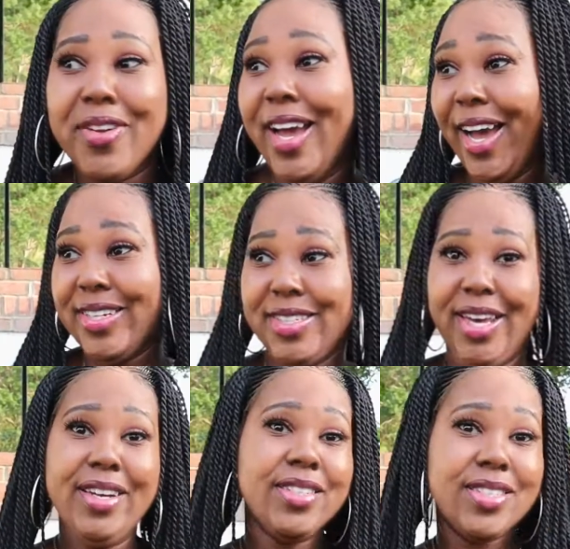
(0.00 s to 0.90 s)
like I
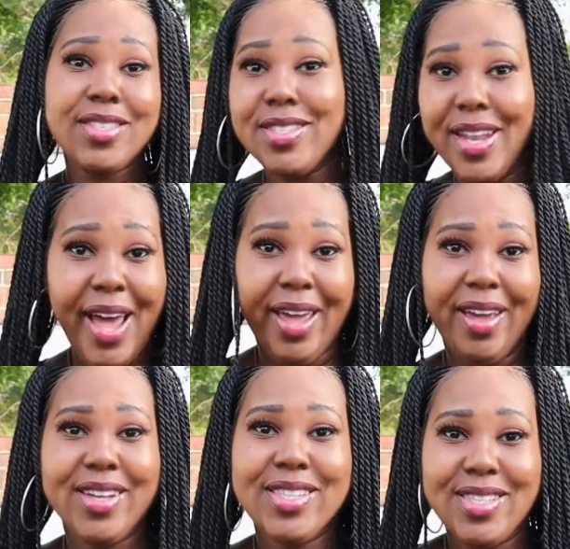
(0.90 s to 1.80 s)
did today
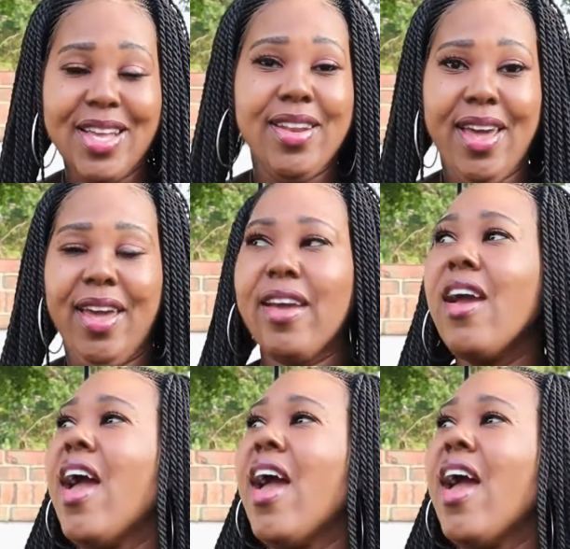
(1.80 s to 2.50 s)
on Sunday.